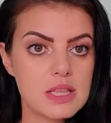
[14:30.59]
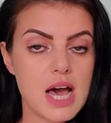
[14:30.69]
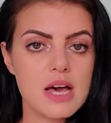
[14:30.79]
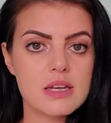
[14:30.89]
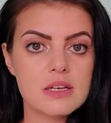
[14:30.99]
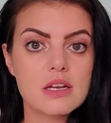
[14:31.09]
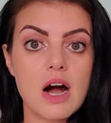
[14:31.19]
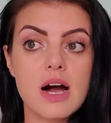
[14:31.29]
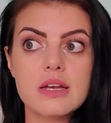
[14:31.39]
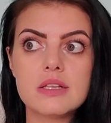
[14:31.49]
That
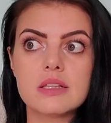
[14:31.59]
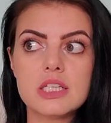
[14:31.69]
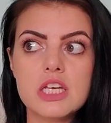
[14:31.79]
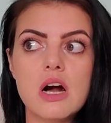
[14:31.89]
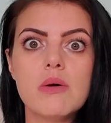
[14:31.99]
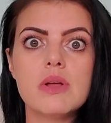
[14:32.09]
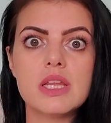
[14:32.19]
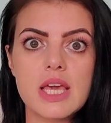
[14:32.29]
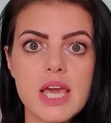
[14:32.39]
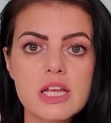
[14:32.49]
got Leo
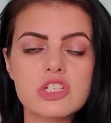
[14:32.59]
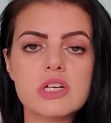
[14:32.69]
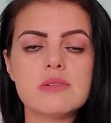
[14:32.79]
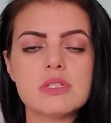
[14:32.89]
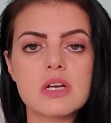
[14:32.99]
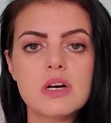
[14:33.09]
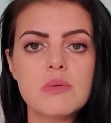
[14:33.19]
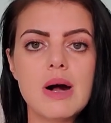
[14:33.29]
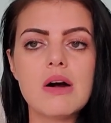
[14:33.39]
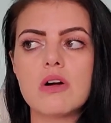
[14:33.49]
engaged. And I was like, oh
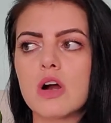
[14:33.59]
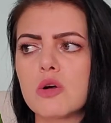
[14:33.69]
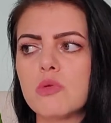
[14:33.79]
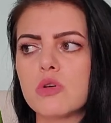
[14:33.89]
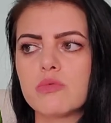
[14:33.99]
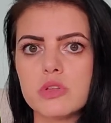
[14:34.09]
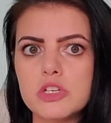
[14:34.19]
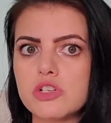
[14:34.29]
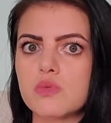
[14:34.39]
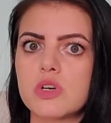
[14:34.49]
wow, cardboard
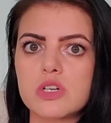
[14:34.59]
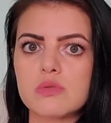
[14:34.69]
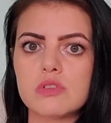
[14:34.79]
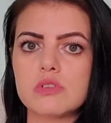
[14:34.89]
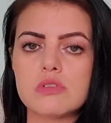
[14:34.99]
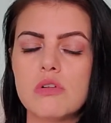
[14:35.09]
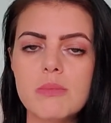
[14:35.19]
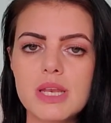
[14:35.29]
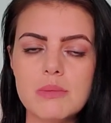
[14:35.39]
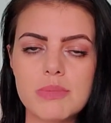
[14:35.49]
really just works with so
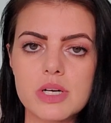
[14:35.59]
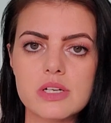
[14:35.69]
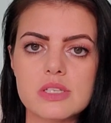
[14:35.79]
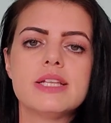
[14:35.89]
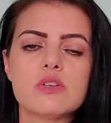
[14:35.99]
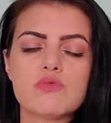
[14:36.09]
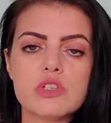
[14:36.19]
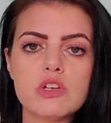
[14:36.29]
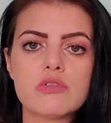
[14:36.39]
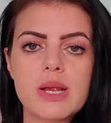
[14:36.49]
many birds. It's a
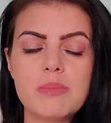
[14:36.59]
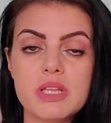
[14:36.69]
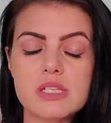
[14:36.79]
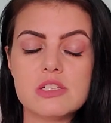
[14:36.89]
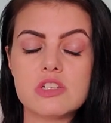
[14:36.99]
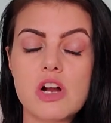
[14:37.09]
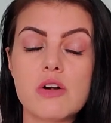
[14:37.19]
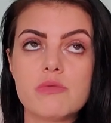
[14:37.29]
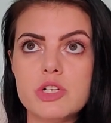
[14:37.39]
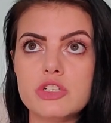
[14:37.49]
really great place to
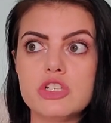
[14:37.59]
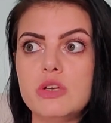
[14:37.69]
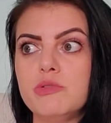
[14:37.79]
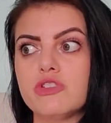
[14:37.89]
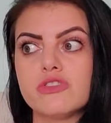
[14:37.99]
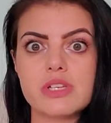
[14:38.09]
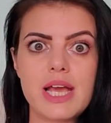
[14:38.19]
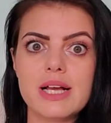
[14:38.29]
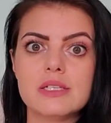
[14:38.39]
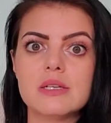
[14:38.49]
start, real cheap. You just
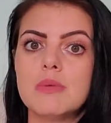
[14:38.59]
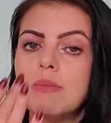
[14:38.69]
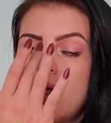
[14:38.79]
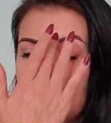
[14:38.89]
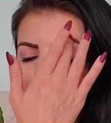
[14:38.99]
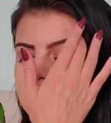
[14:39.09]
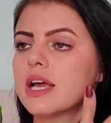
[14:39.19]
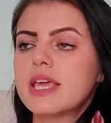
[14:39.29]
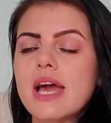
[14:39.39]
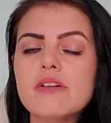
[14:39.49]
hand them a box.
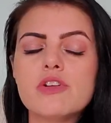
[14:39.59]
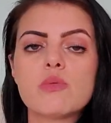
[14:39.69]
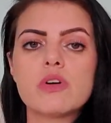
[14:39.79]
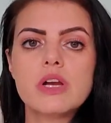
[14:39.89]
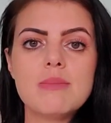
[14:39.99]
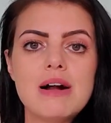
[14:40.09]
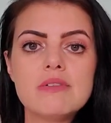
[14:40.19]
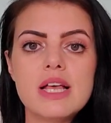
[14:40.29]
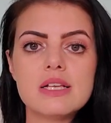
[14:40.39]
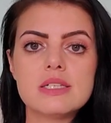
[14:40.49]
Again, if you're worried about
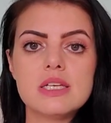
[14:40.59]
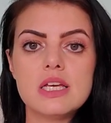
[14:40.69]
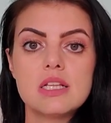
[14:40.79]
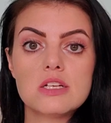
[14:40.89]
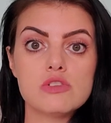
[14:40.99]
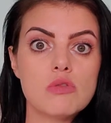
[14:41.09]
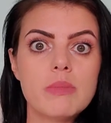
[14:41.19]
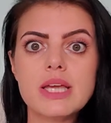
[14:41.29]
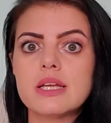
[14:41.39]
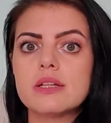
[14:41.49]
nesting, then don't
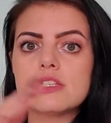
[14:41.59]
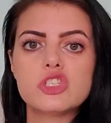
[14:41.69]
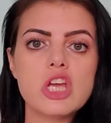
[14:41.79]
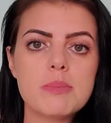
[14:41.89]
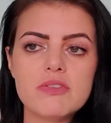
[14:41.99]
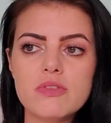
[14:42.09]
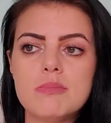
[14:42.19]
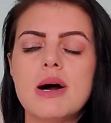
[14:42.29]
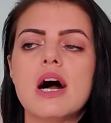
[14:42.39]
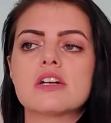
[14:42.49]
make it in the shape of a
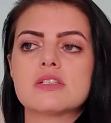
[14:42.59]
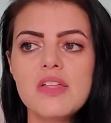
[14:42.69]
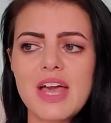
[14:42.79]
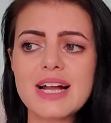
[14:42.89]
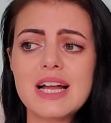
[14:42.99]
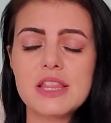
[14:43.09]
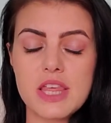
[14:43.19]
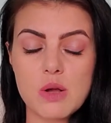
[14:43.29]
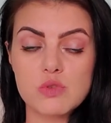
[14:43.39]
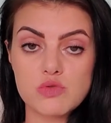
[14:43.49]
box. That kind of
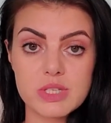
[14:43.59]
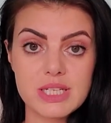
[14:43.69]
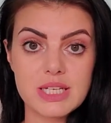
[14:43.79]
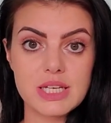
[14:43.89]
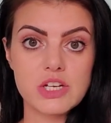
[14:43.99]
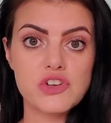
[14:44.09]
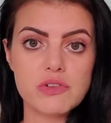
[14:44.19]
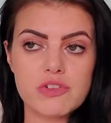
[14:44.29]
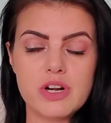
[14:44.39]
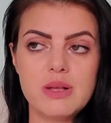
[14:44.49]
thing was really
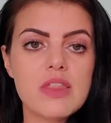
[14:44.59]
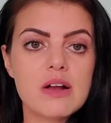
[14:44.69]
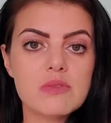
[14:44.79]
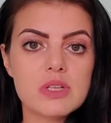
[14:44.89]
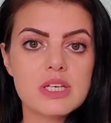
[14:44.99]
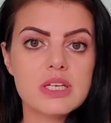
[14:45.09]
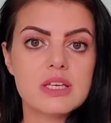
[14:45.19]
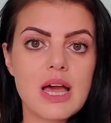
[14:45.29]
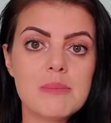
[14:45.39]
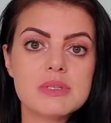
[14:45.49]
engaging for him. That really
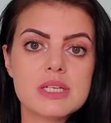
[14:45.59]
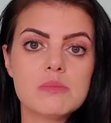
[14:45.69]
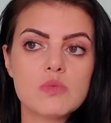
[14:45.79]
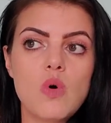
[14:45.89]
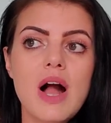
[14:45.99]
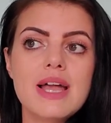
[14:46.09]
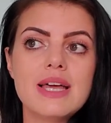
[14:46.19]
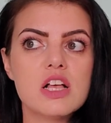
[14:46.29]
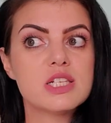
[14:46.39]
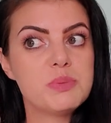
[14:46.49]
kept him
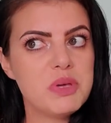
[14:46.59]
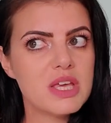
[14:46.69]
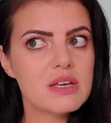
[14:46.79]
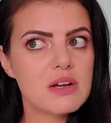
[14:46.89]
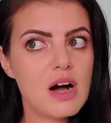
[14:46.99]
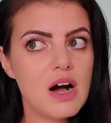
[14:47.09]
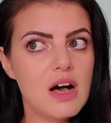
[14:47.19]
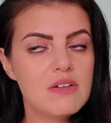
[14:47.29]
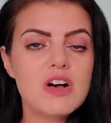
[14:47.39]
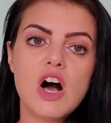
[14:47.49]
quiet. Speaking
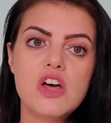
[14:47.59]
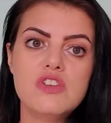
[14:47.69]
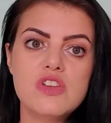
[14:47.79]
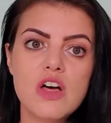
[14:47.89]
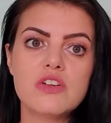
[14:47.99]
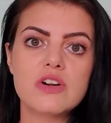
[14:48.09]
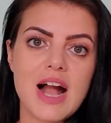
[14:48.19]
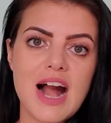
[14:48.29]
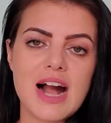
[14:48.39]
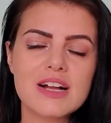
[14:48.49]
of another
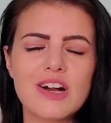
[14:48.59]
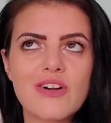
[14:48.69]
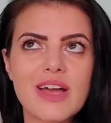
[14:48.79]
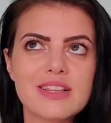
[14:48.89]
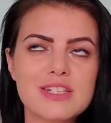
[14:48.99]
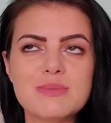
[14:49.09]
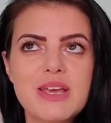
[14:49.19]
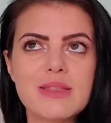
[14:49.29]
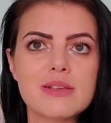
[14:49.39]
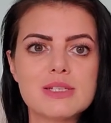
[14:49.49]
hack, okay, let's
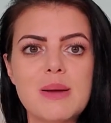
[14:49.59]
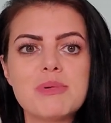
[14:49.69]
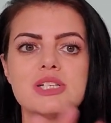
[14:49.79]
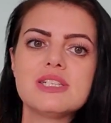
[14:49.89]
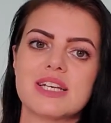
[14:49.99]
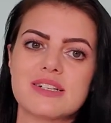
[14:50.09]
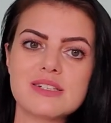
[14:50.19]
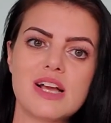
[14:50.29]
make this number six.